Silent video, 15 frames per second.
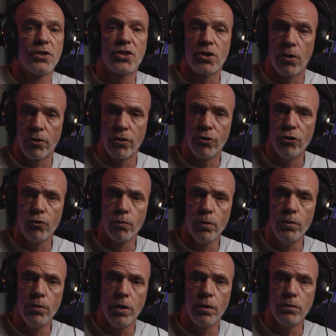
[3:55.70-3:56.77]
start on your
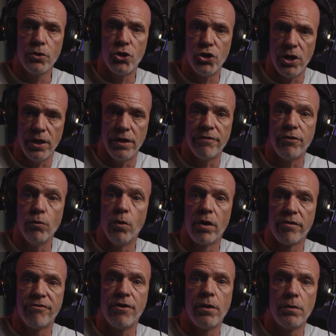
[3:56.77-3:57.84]
root note G if you
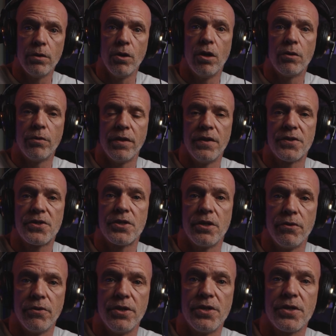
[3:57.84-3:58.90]
want to follow along with this
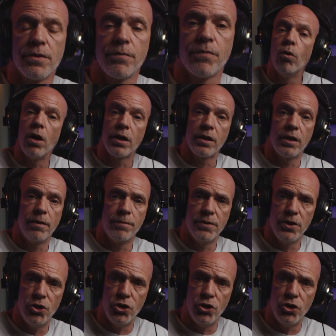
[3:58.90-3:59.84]
series, walk it up to